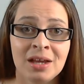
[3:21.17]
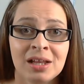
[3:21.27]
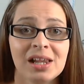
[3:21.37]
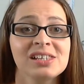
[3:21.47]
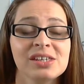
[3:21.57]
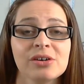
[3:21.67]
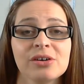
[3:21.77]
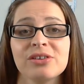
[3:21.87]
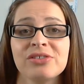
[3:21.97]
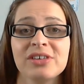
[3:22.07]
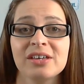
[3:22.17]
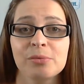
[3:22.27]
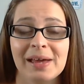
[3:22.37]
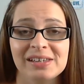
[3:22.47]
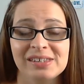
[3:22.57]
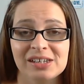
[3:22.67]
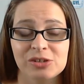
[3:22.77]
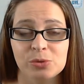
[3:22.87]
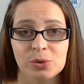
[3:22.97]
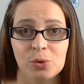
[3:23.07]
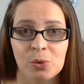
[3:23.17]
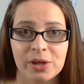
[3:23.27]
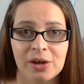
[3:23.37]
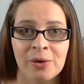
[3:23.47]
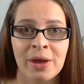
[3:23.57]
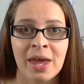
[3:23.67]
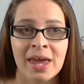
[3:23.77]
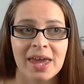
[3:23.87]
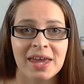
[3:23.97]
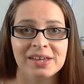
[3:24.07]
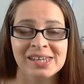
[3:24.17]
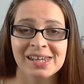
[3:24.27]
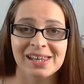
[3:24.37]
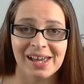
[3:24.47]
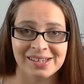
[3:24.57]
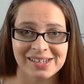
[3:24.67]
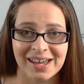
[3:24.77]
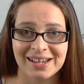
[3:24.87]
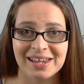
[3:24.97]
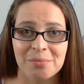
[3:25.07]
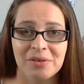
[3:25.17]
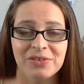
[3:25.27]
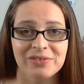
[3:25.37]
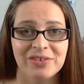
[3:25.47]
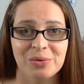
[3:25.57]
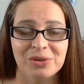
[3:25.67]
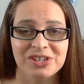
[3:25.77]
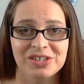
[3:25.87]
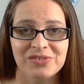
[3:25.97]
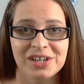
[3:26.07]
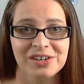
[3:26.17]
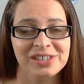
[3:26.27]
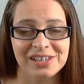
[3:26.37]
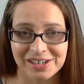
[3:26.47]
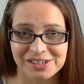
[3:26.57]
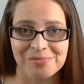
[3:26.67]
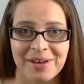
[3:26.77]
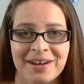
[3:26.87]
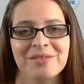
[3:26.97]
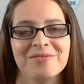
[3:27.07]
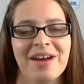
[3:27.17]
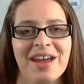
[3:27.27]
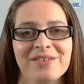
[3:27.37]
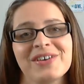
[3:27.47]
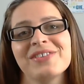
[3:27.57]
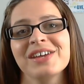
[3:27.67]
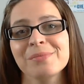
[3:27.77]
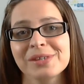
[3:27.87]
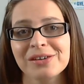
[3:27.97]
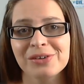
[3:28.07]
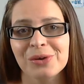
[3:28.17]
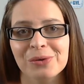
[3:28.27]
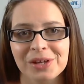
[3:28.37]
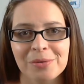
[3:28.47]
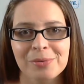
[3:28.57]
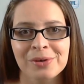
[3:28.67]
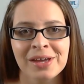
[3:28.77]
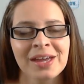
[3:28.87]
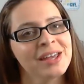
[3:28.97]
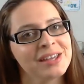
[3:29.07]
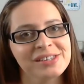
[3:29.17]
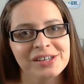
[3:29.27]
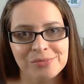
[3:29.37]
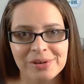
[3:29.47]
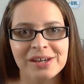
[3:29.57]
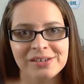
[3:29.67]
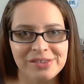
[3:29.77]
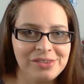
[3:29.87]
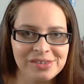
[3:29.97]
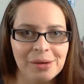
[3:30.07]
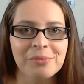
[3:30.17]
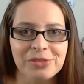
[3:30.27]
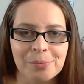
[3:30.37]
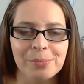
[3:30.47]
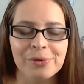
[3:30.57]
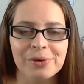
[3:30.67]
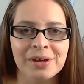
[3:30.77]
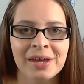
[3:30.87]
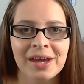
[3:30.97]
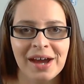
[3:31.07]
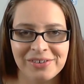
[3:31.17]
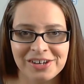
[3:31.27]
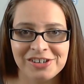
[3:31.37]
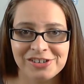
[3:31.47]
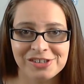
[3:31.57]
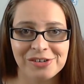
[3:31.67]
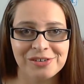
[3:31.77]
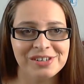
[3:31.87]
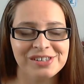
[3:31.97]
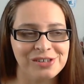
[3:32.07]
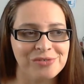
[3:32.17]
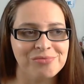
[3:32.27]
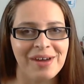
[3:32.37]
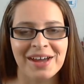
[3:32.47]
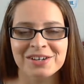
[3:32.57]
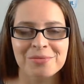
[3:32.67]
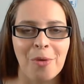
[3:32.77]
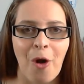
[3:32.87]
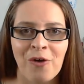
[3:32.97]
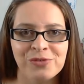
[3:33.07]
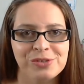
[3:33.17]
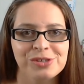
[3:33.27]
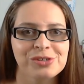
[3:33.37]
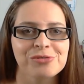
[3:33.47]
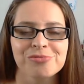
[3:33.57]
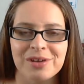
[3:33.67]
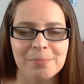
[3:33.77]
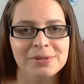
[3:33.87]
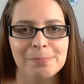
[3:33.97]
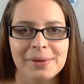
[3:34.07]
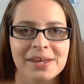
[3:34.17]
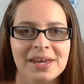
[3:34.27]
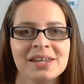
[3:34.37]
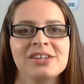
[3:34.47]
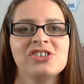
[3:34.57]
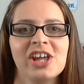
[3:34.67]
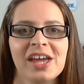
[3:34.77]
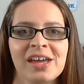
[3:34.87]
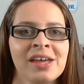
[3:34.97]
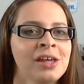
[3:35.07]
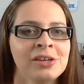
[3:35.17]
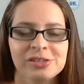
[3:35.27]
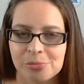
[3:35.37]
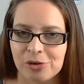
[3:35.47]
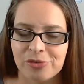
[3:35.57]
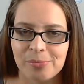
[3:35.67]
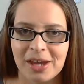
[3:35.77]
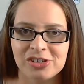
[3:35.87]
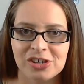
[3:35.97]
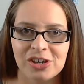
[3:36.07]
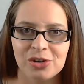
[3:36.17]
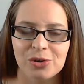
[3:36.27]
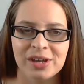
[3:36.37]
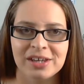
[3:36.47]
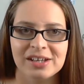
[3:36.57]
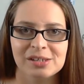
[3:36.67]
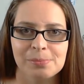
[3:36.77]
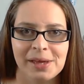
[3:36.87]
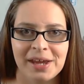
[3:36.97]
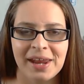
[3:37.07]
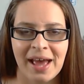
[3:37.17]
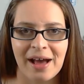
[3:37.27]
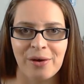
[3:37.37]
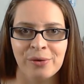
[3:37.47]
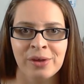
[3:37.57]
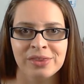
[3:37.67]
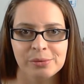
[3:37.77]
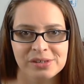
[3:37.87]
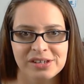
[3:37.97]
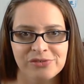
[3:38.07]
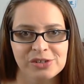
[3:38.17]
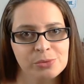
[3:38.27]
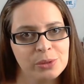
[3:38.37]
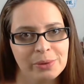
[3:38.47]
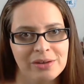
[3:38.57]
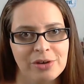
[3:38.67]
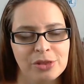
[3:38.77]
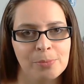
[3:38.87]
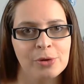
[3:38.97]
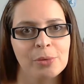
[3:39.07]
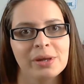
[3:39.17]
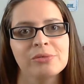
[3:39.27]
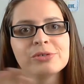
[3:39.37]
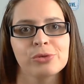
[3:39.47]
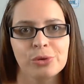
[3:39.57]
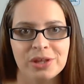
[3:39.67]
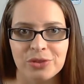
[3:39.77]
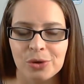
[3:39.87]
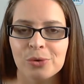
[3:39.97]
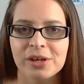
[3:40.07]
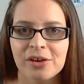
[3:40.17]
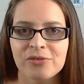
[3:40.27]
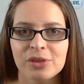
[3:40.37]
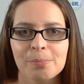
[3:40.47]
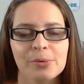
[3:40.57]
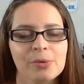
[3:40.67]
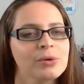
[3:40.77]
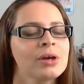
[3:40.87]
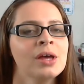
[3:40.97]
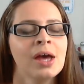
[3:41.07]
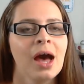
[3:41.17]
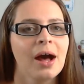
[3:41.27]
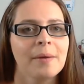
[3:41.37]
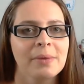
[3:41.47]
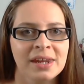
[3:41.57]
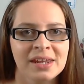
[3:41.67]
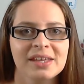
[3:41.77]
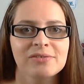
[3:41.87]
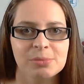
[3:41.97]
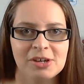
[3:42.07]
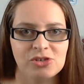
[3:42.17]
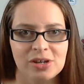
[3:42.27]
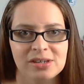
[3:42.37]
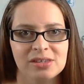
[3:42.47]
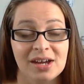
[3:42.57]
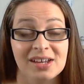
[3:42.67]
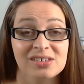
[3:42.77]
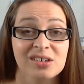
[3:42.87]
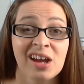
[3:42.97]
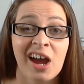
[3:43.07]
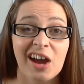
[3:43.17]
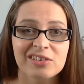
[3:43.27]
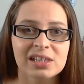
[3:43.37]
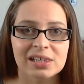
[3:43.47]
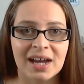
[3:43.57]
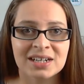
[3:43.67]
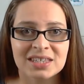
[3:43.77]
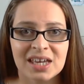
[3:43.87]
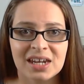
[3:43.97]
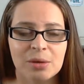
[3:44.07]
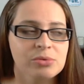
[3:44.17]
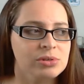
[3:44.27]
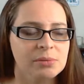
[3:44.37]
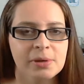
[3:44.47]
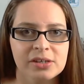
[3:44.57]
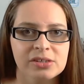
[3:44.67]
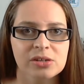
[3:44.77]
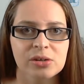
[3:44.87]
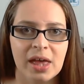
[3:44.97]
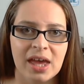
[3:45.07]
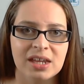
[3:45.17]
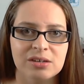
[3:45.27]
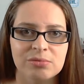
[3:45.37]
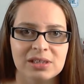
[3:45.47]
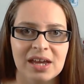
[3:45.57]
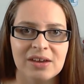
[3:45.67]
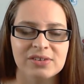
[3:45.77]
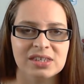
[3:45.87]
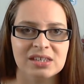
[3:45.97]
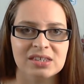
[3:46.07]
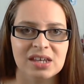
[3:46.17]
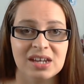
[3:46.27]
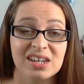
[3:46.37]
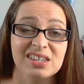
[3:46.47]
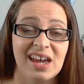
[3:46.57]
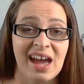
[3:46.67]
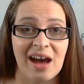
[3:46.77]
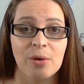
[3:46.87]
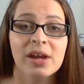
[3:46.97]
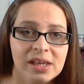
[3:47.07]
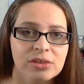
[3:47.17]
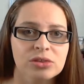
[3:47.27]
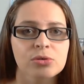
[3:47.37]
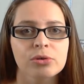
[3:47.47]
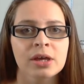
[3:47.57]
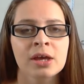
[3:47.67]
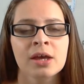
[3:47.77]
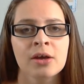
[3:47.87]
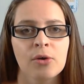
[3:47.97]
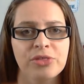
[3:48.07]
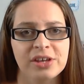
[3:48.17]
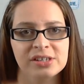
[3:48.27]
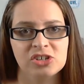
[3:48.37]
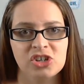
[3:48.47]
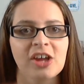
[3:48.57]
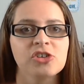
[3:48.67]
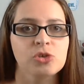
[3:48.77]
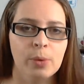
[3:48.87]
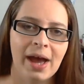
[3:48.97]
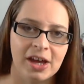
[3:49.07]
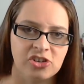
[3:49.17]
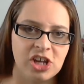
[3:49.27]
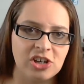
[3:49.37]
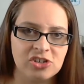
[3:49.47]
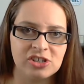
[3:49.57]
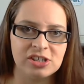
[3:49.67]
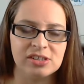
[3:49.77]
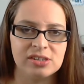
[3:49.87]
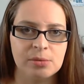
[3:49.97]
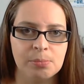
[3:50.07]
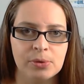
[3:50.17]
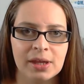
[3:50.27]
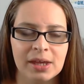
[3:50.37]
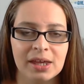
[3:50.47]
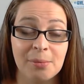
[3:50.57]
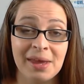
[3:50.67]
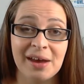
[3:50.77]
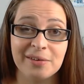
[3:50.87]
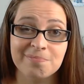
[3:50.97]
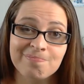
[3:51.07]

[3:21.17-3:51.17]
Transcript: Lastly though, the thing about listening to an audio is he likes to ad-lib. If you've ever watched his videos, he likes to rant and rave. And the upside of the audiobook is he'd read some of the book and then he'd just go on this sort of random off script bit and he'd share some more information or he'd explain how there was a difference between when he wrote the book and when he was recording the audio for the book um, and he'd give some extra insight. So I really liked that. It was really personal and it really gave us an insight into how he thought things had changed or what had changed since the book had come out.